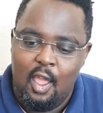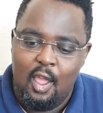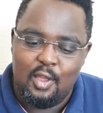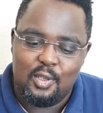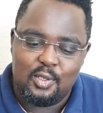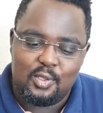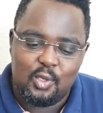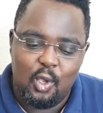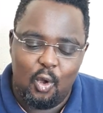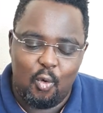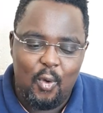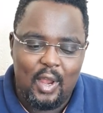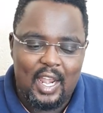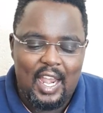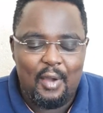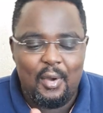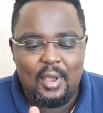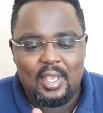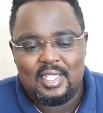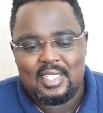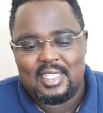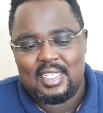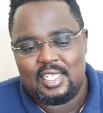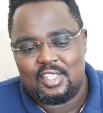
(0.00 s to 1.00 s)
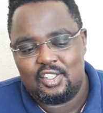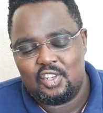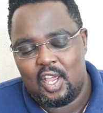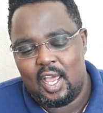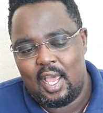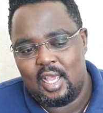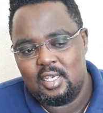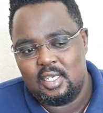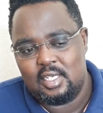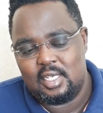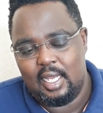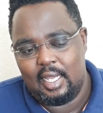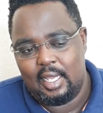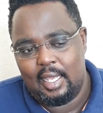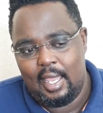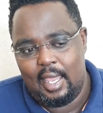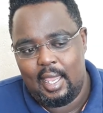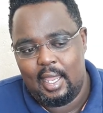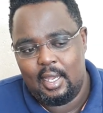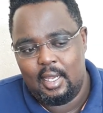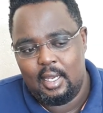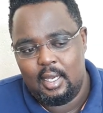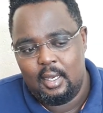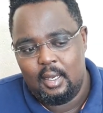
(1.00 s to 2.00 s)
So when I was discharged
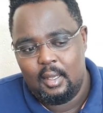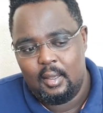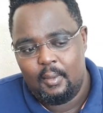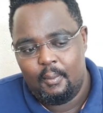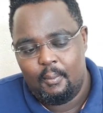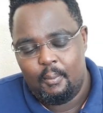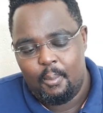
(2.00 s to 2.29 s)
again,